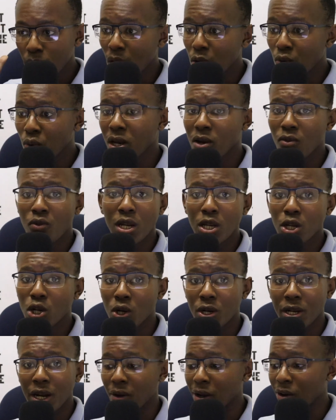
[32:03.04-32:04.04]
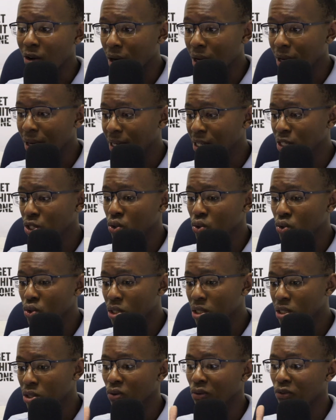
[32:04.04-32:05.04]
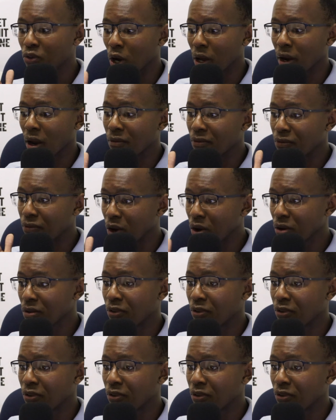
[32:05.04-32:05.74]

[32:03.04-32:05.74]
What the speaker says: really good, unless you've got a very,